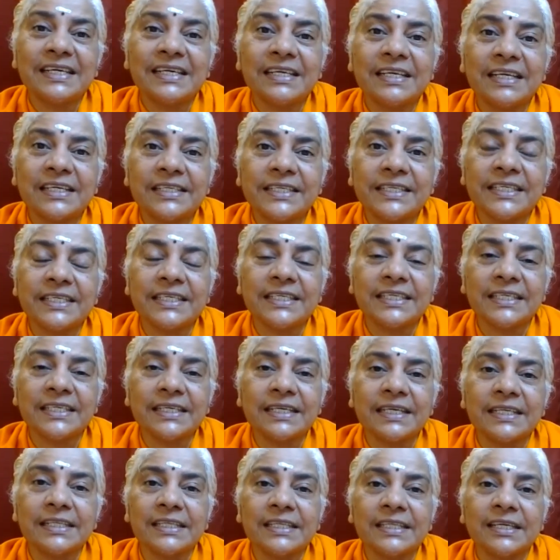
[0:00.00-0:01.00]

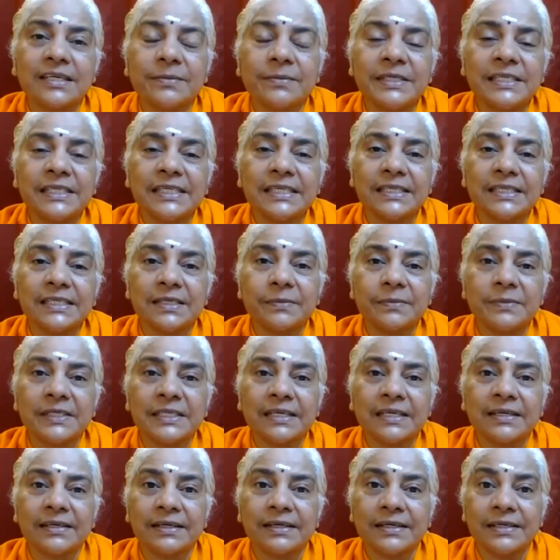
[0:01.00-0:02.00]
rajasic and tamasic
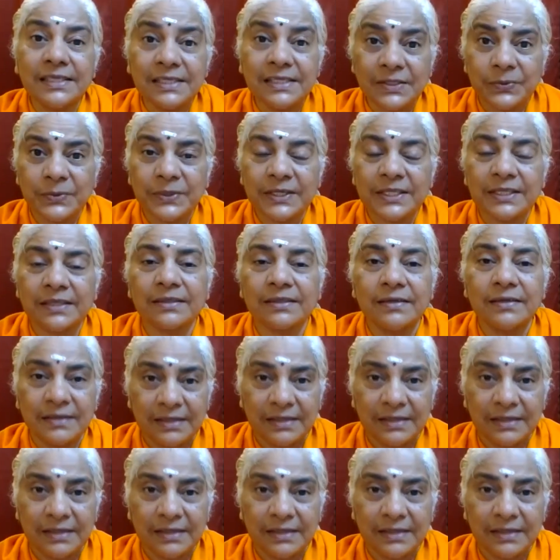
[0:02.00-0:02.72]
samskaras with